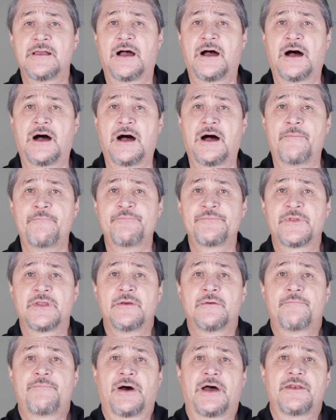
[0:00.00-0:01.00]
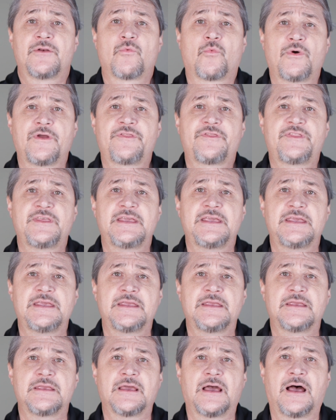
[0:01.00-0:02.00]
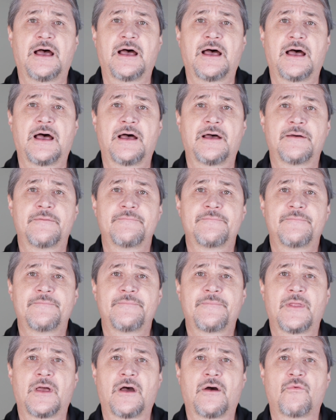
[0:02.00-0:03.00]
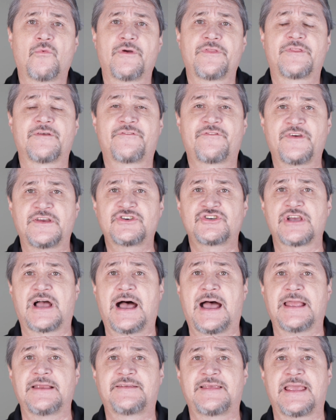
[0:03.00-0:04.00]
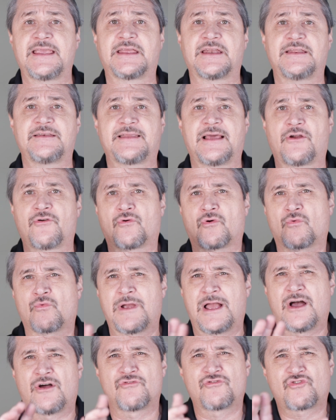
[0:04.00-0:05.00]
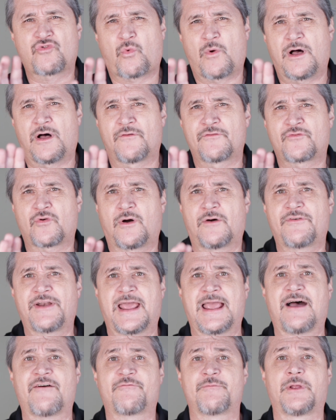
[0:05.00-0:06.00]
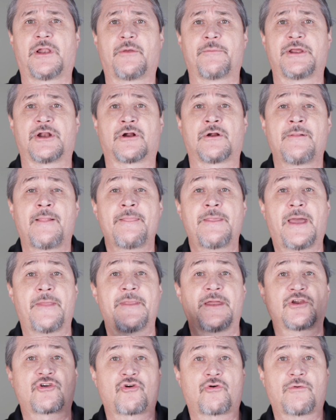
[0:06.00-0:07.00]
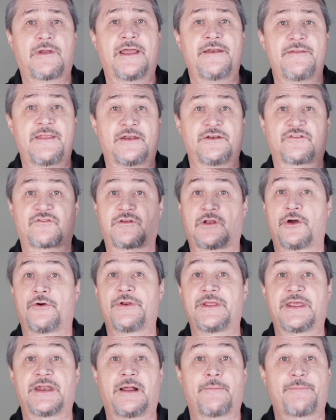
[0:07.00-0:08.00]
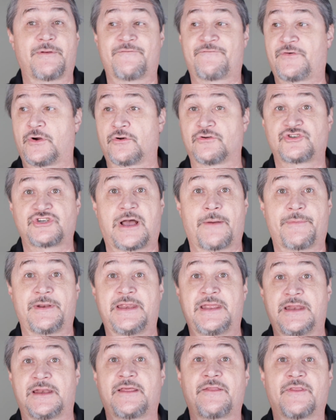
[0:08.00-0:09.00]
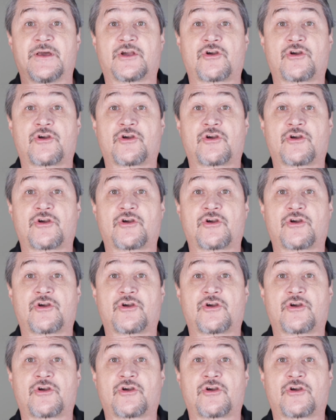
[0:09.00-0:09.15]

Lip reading: But with the fisheye, taking it down to around 12 and a half millimeter, and then just loading it up in Photoshop and hitting the